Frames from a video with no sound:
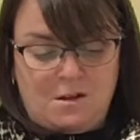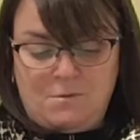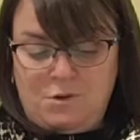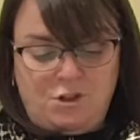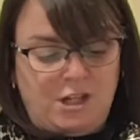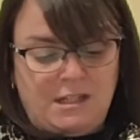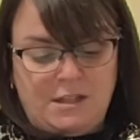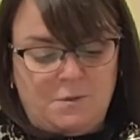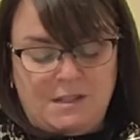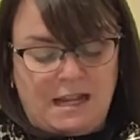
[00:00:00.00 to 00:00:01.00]
But Jesus
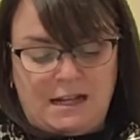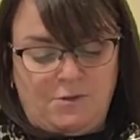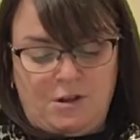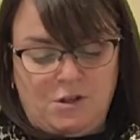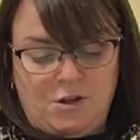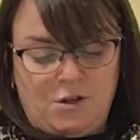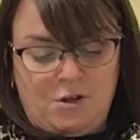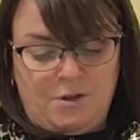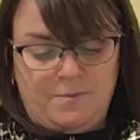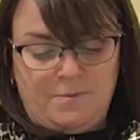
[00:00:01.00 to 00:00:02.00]
wasn't angry at all.